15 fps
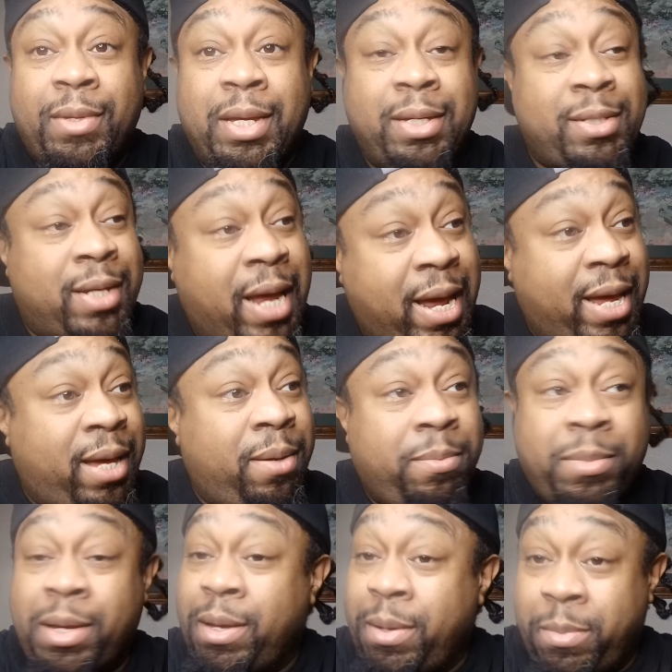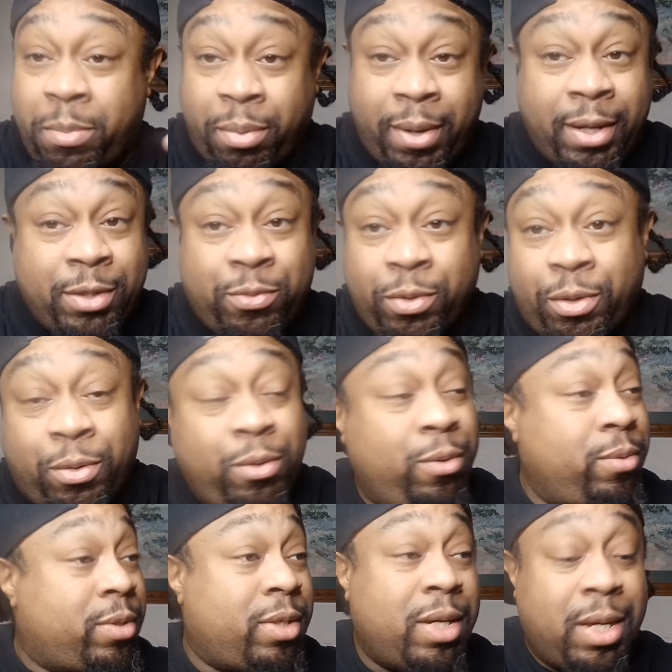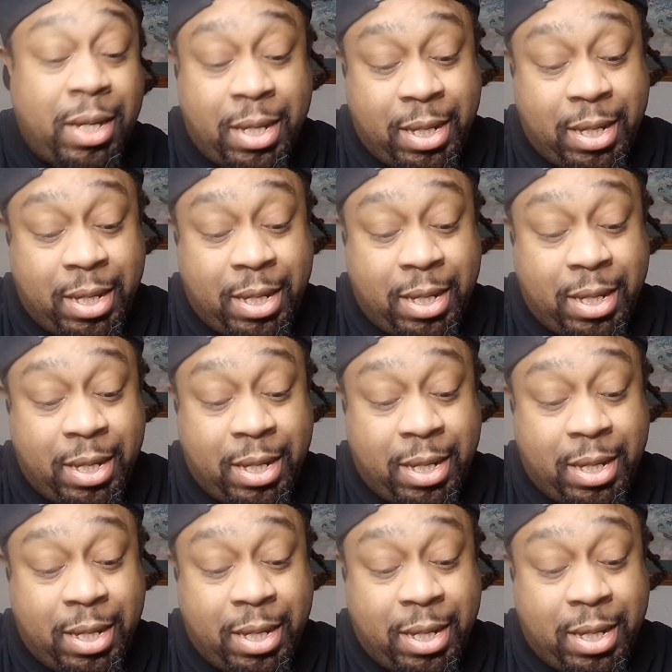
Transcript: His name brings recruits.